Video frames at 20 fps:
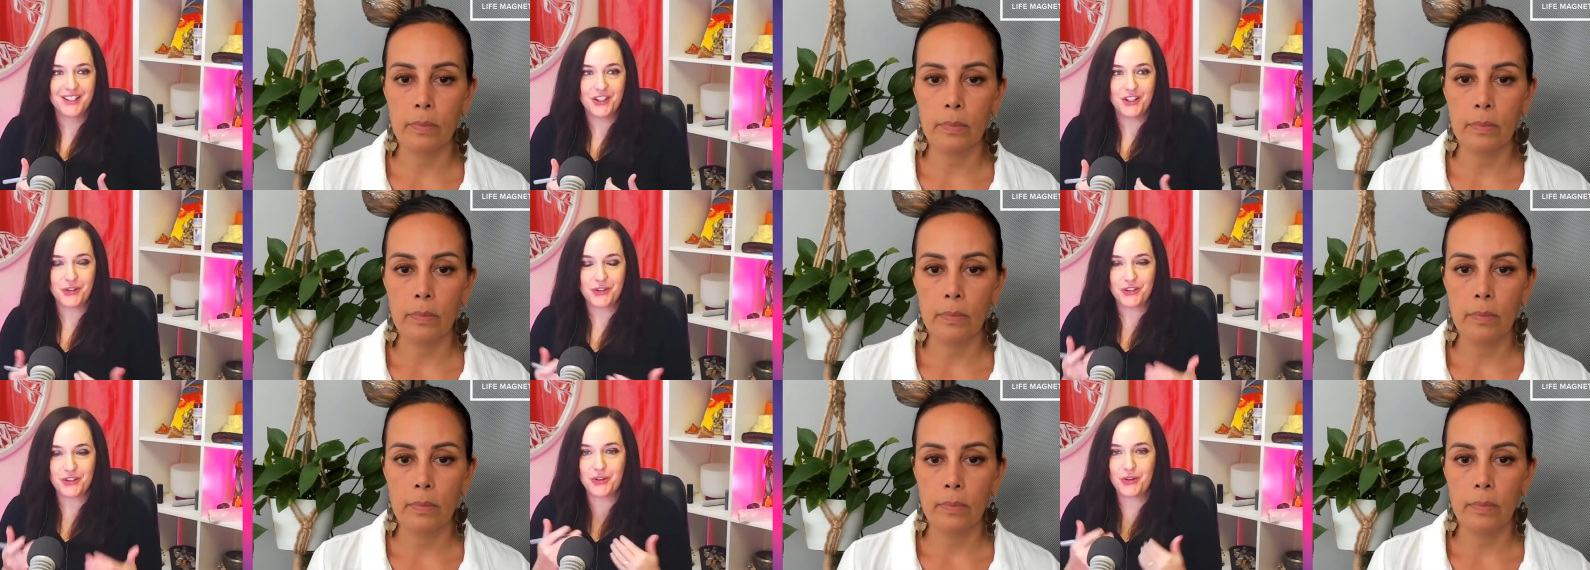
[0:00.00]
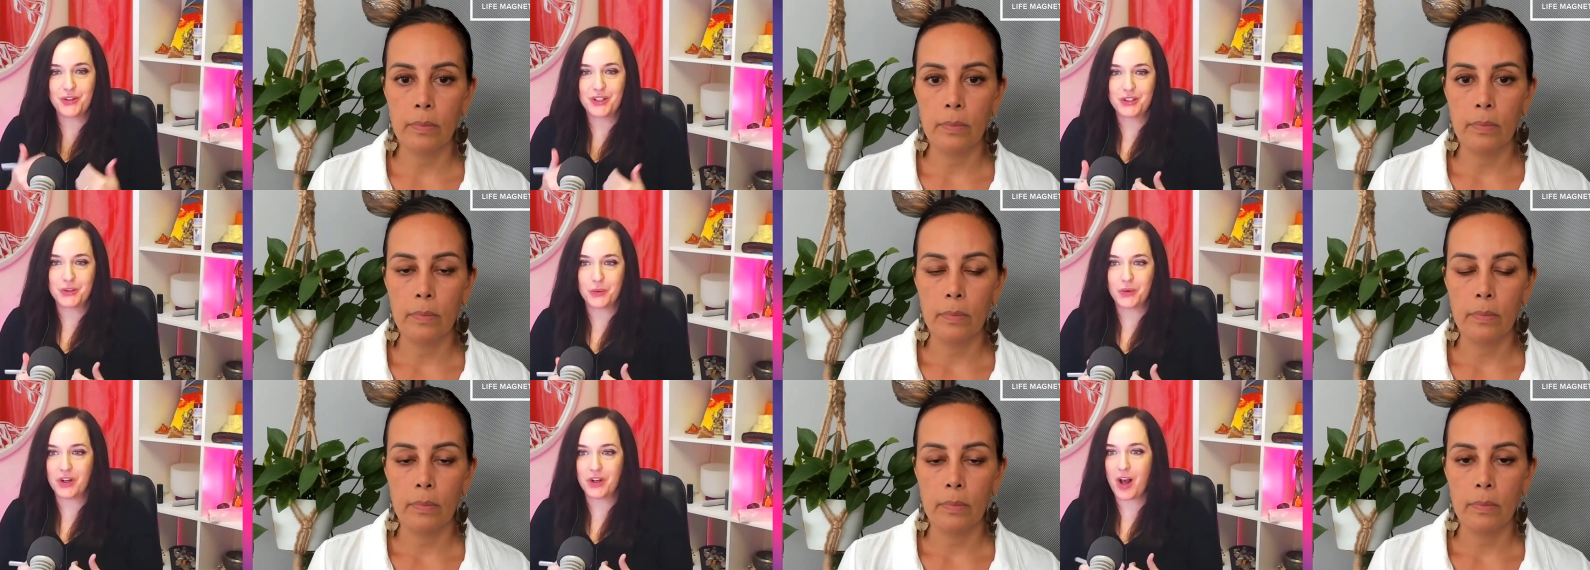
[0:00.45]
Speaker 1: you know
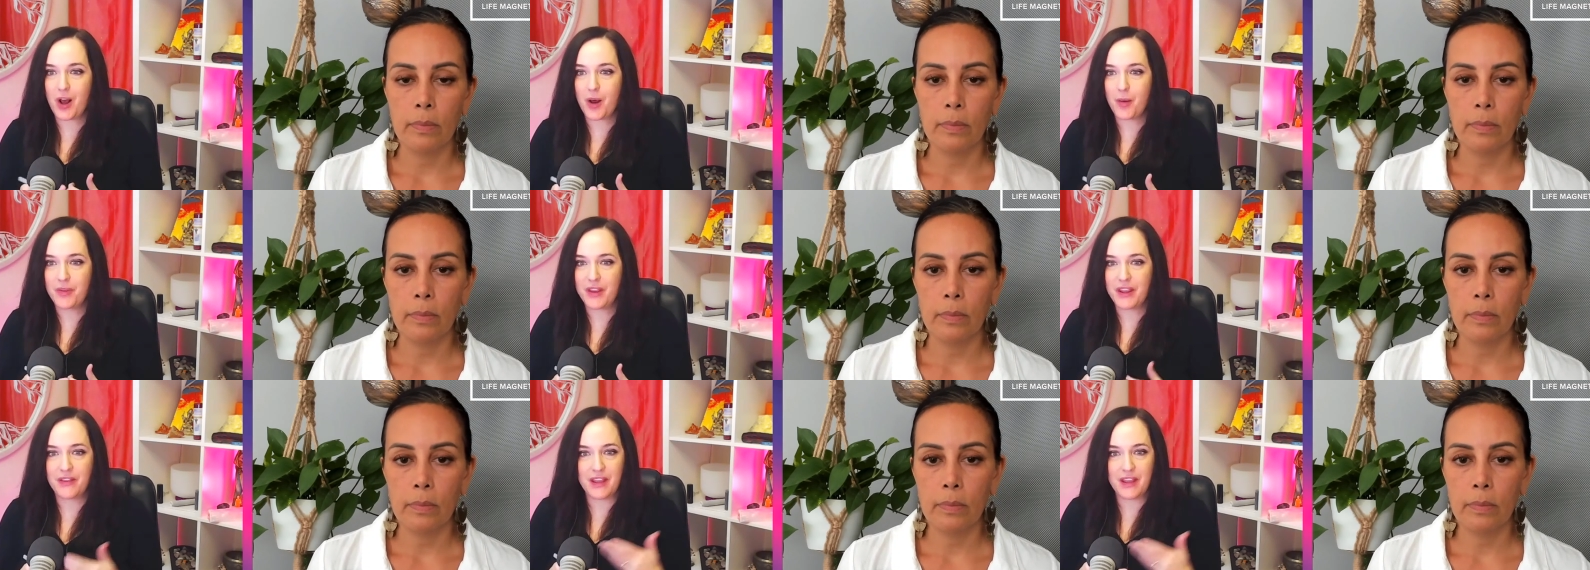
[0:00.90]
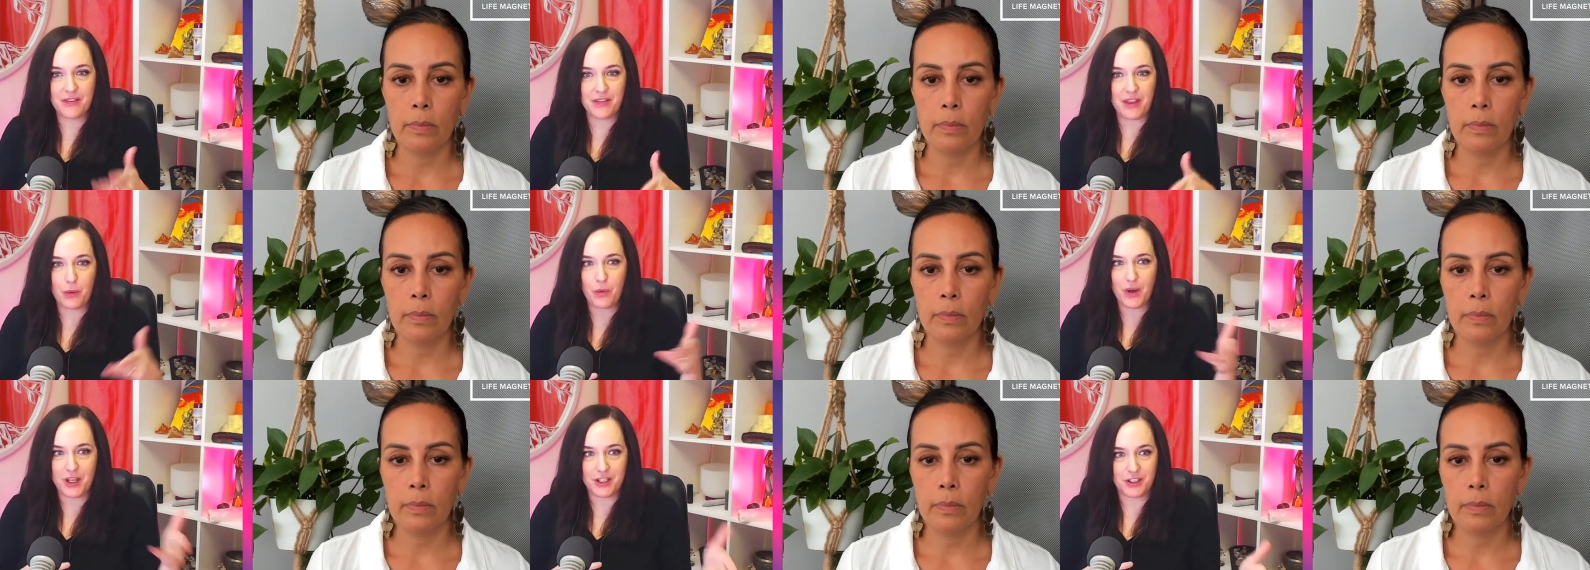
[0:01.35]
students will come they
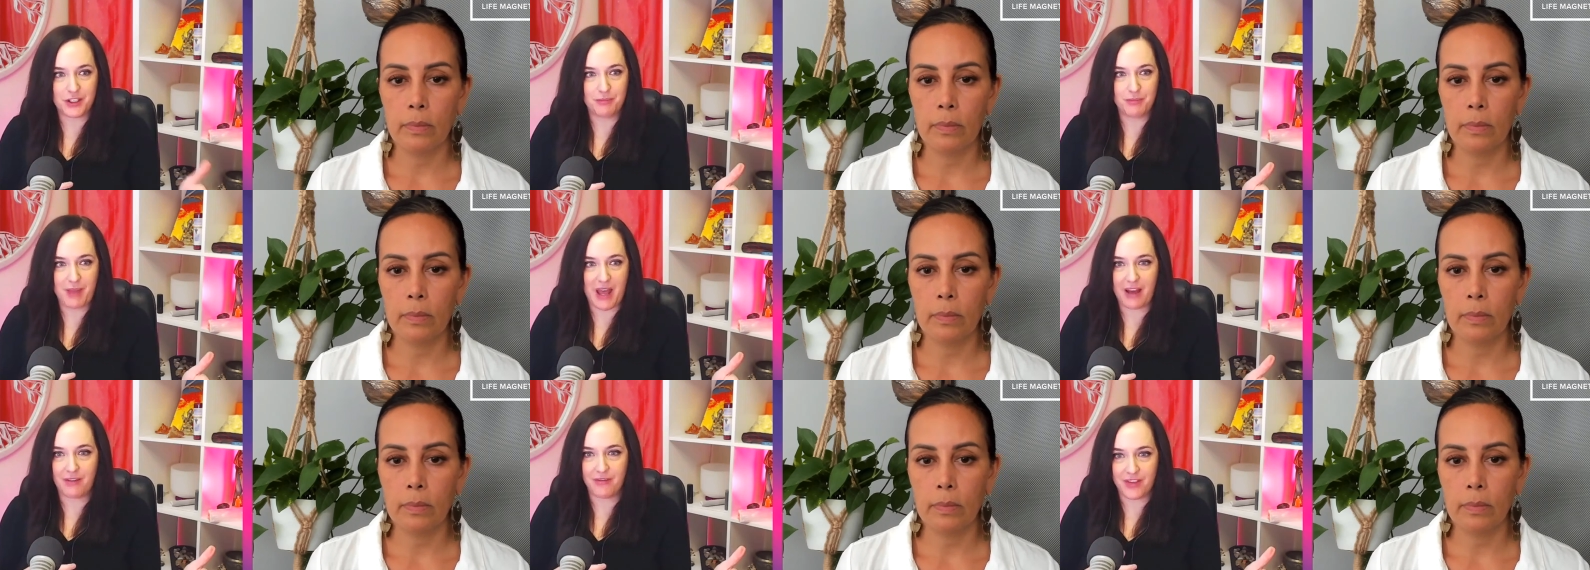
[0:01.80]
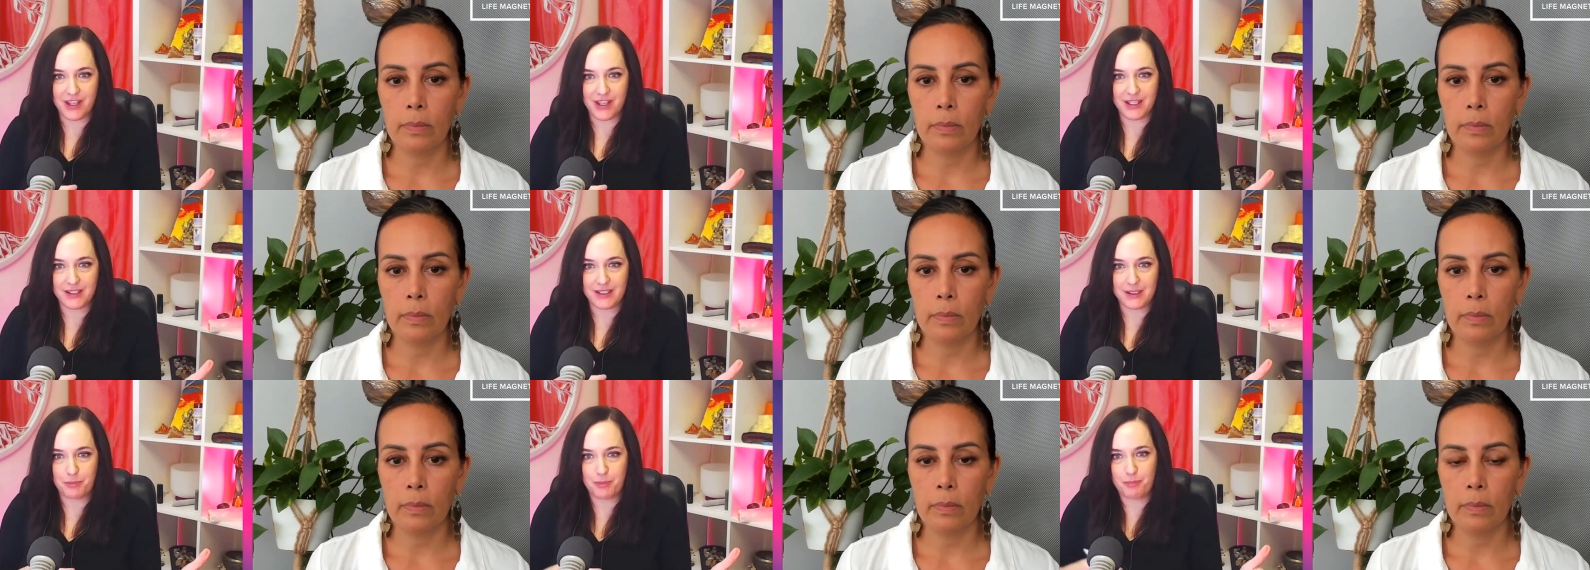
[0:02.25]
think they want to have
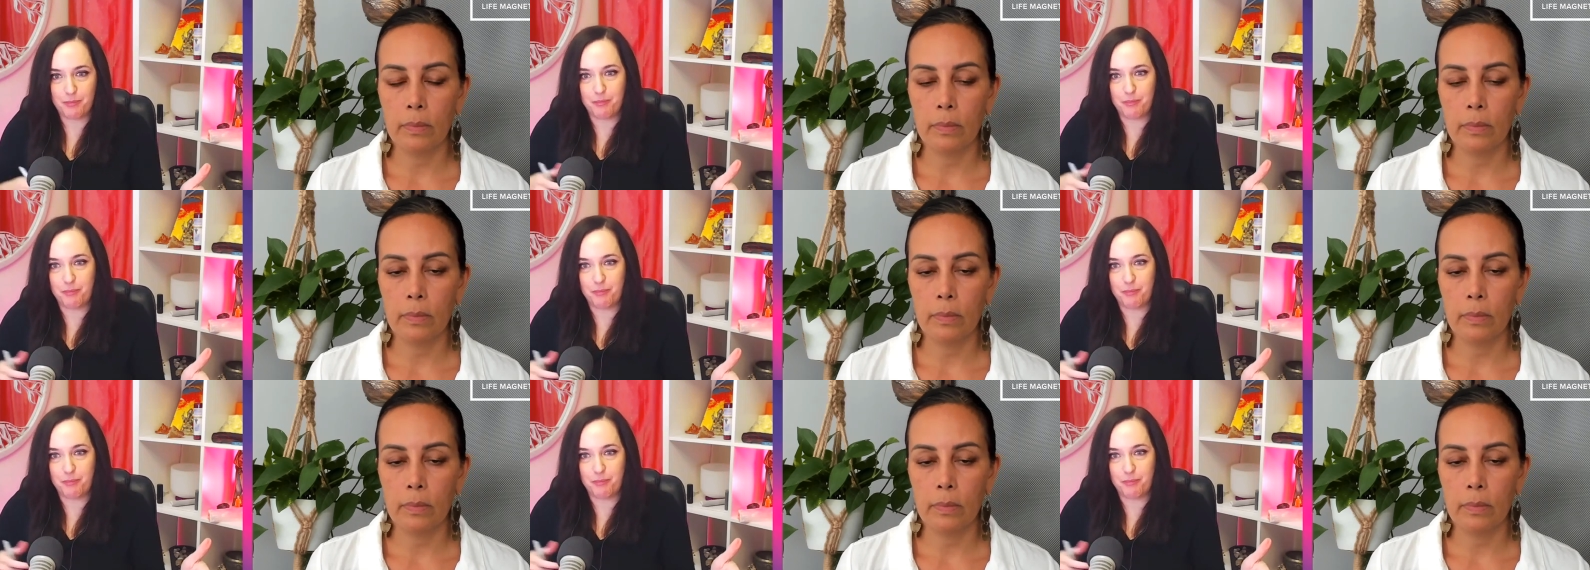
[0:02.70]
this